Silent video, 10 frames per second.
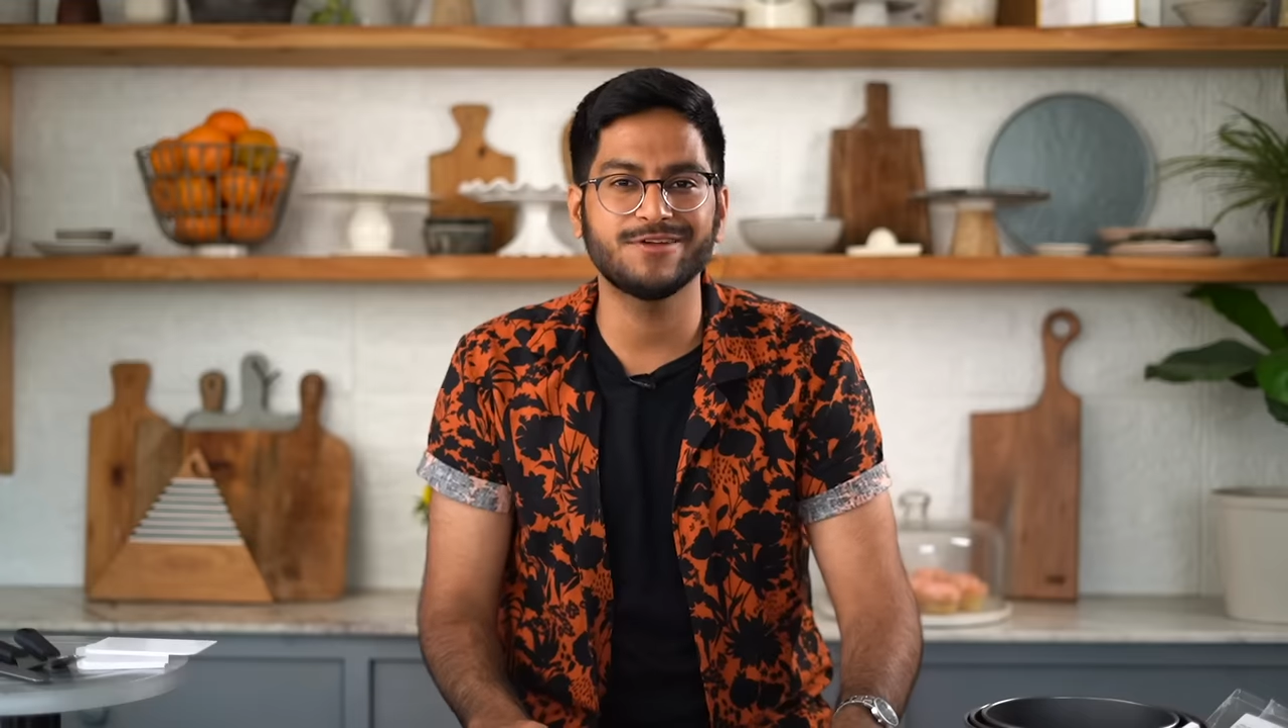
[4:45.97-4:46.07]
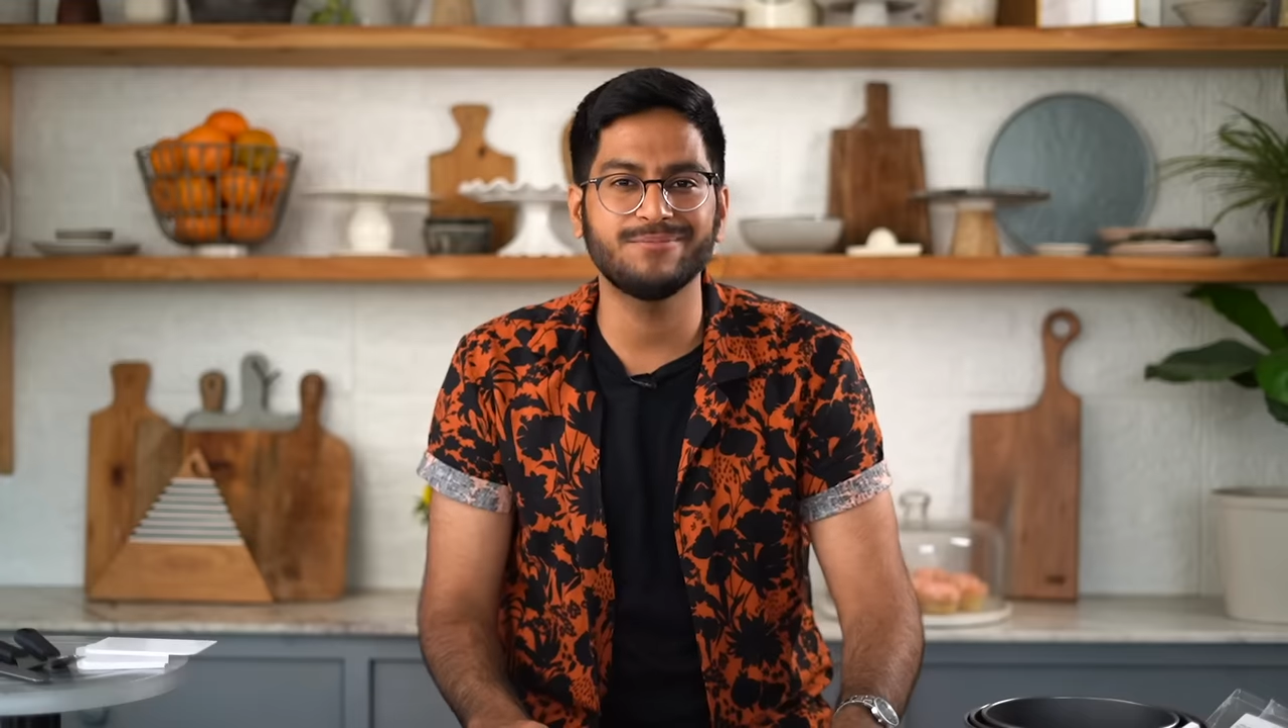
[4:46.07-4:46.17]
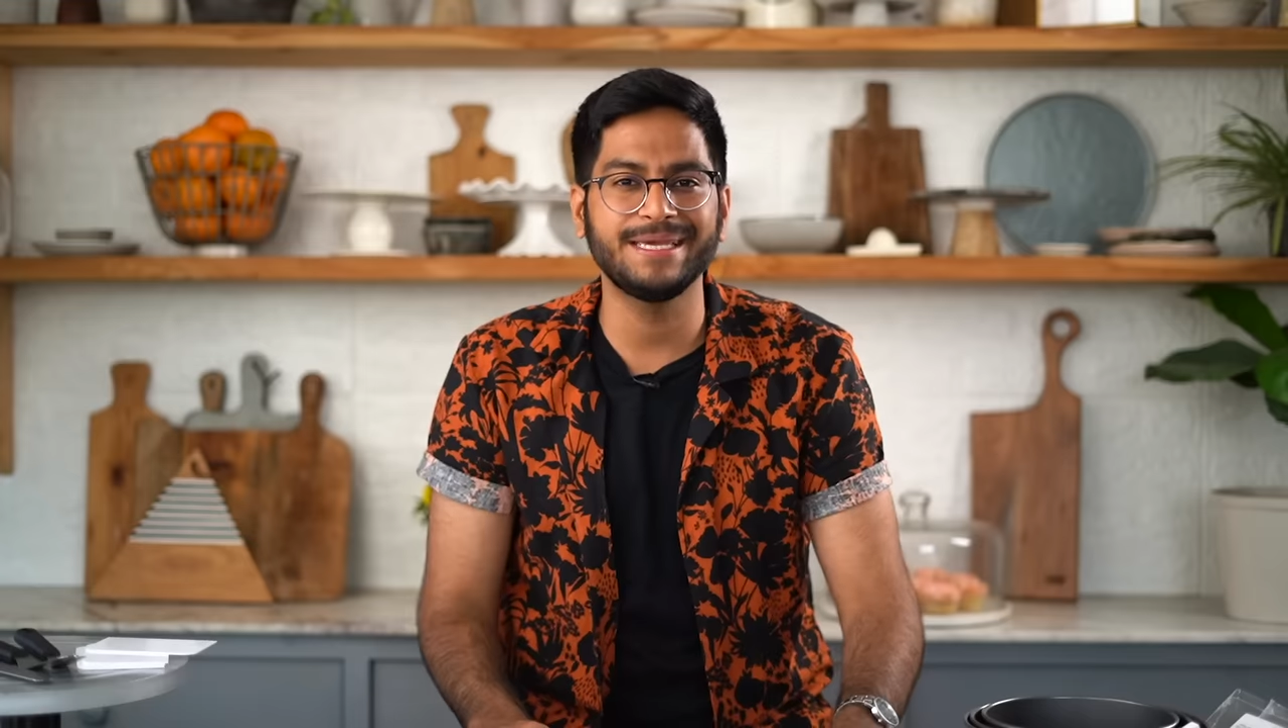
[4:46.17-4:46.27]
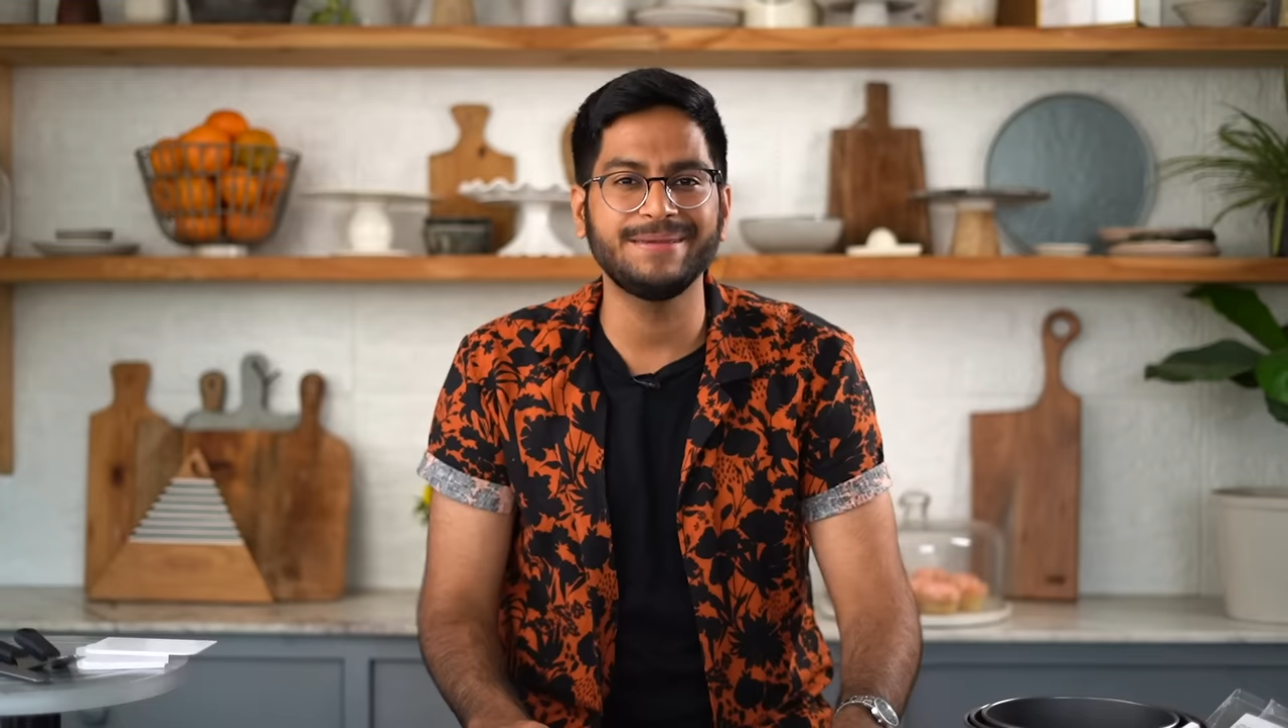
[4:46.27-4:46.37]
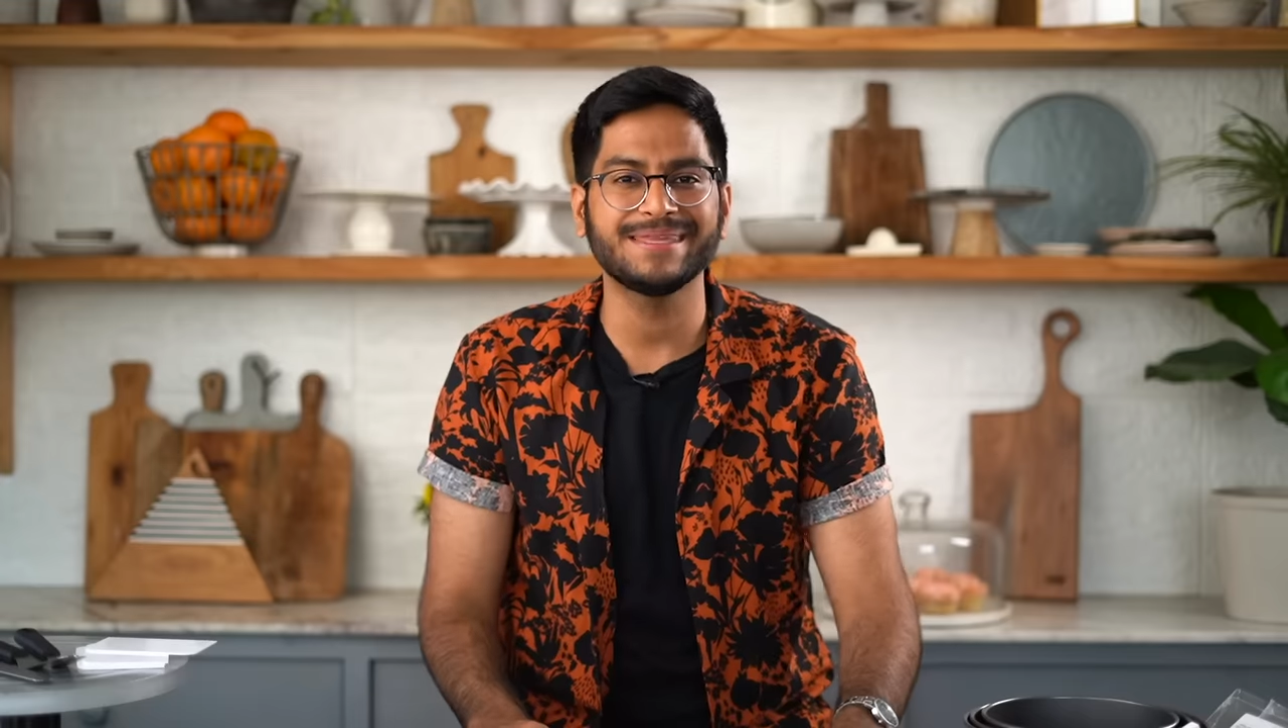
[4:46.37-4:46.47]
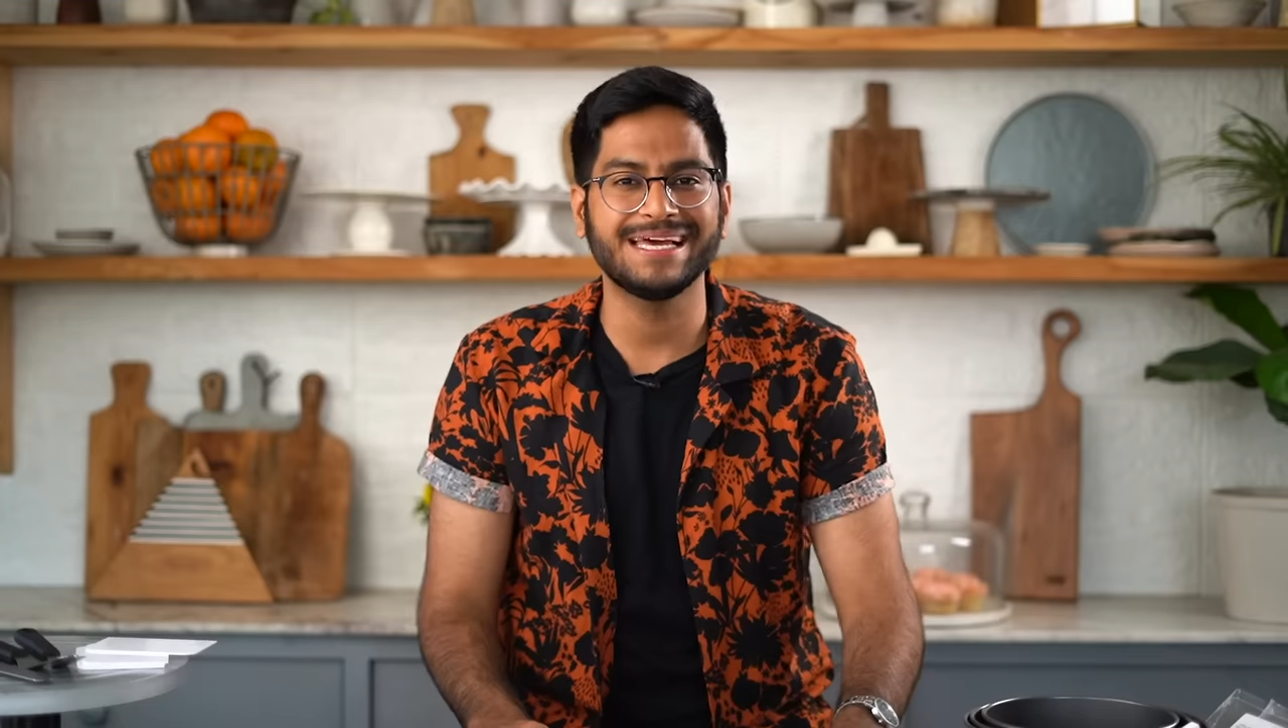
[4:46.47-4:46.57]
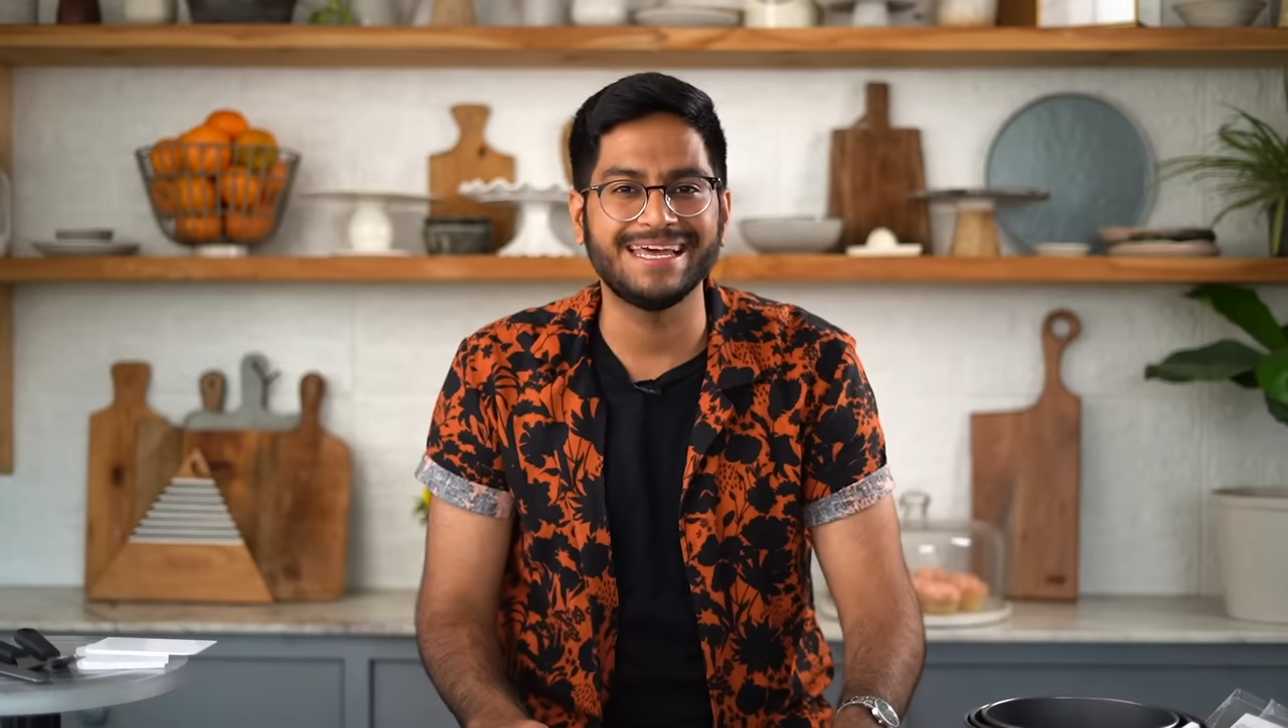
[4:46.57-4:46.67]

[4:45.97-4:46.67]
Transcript: from me,